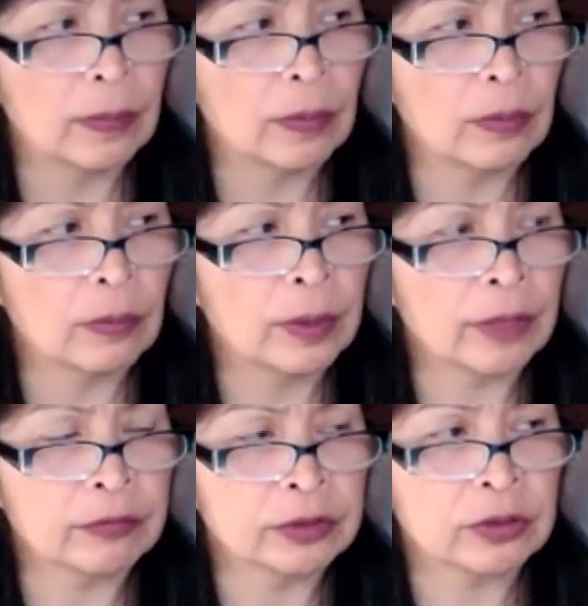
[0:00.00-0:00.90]
we
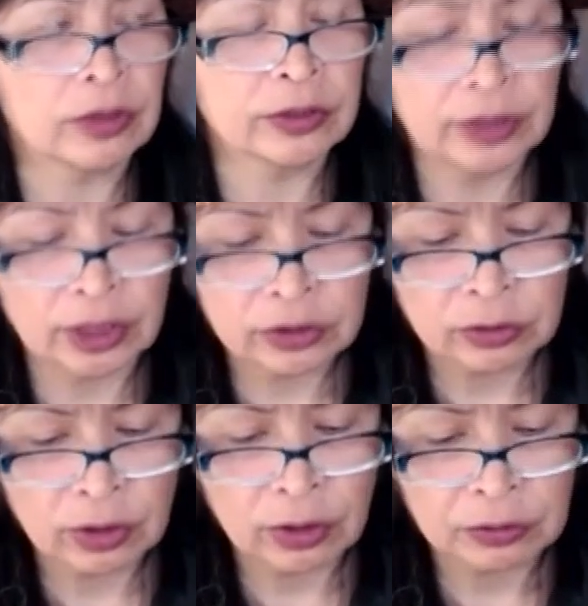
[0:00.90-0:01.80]
have what's called the National
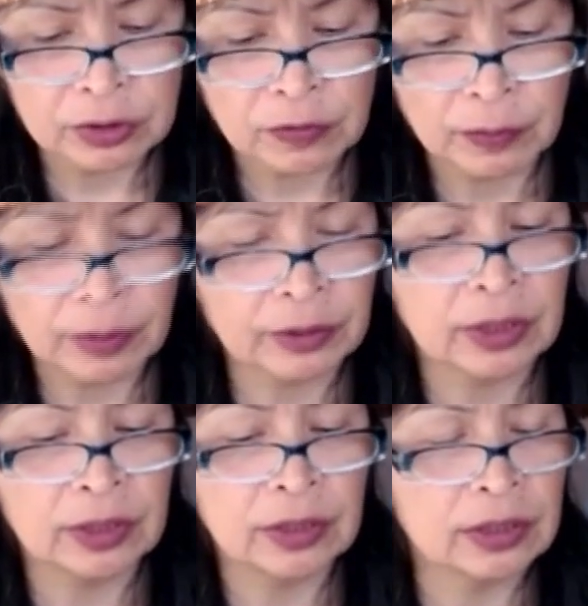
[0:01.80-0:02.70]
Congress of
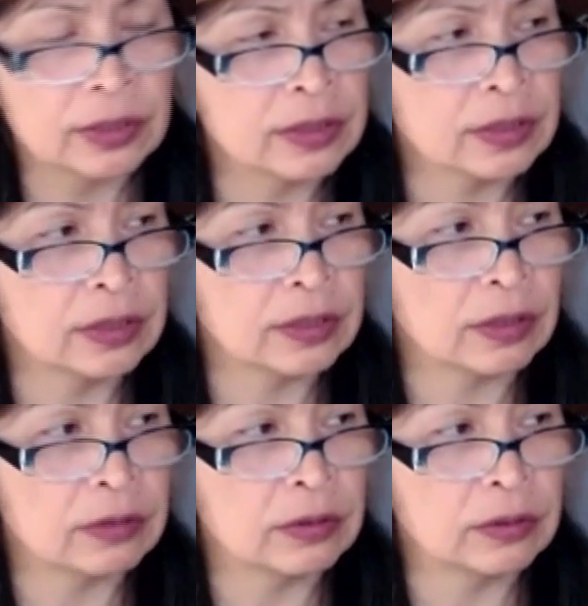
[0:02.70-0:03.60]
American Indians, and it's
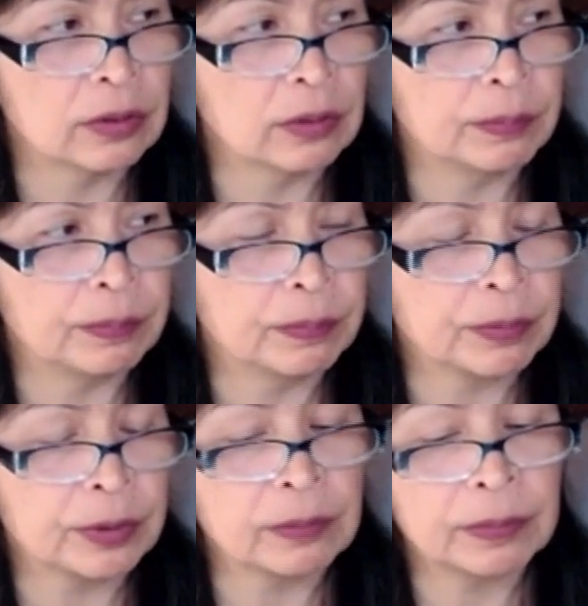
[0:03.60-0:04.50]
a
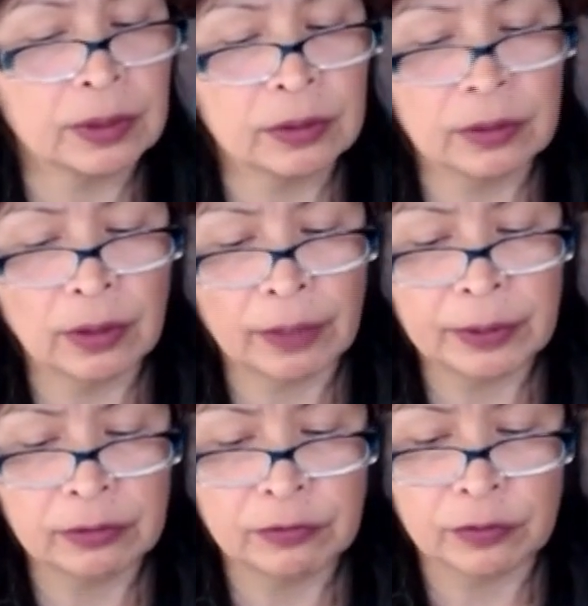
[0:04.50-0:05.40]
pretty big
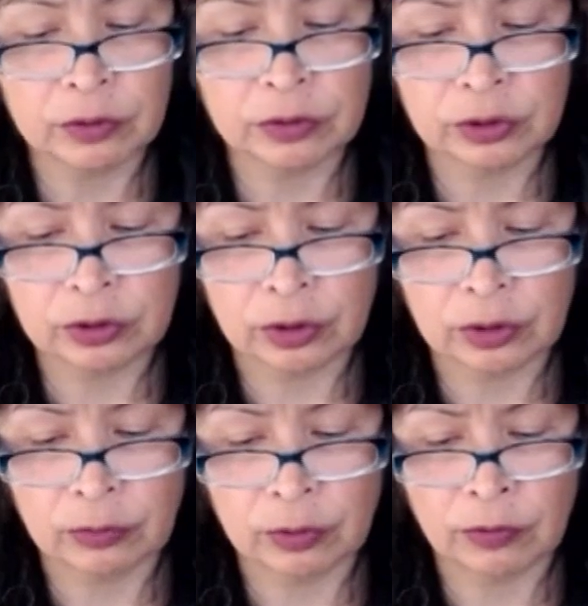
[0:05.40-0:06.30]
lobbying force
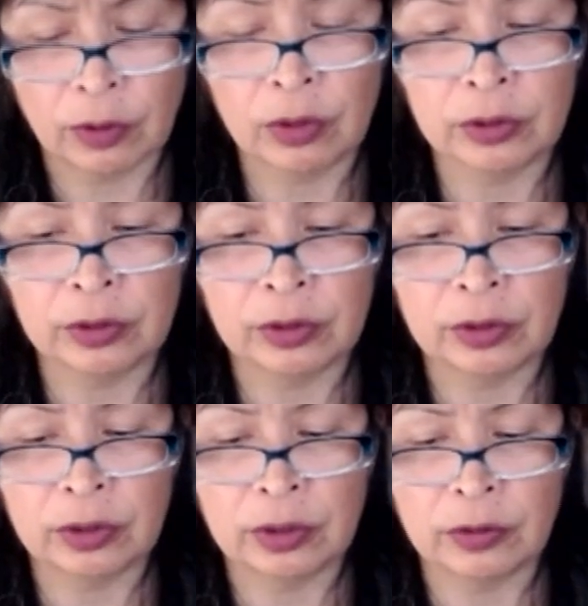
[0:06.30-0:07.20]
of all
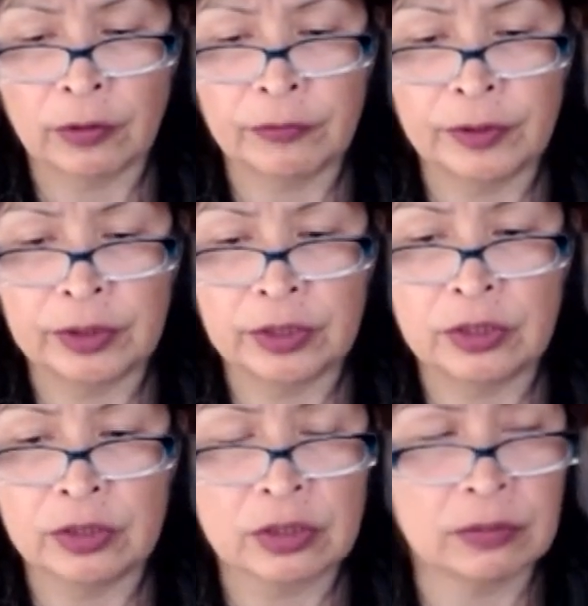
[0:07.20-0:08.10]
of the
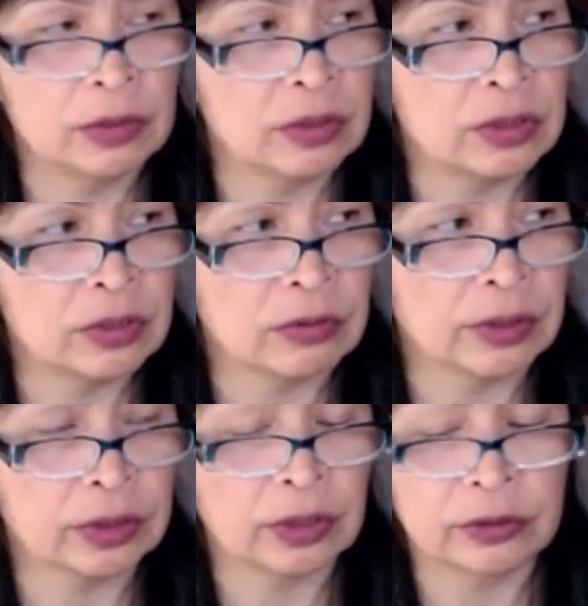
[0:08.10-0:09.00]
indigenous communities
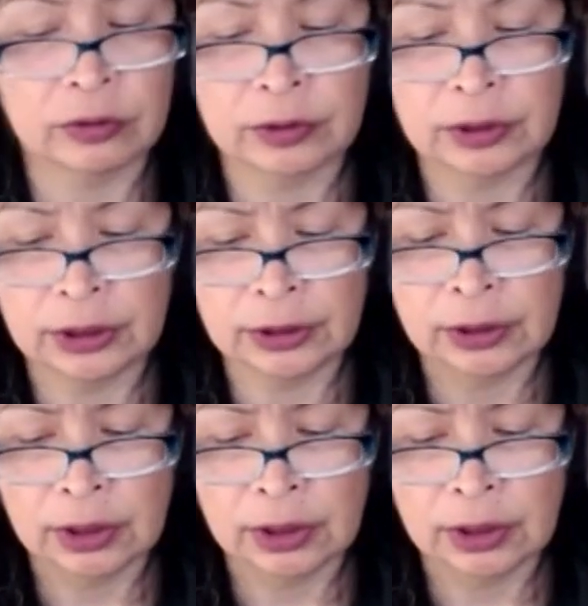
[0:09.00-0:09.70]
throughout the country. And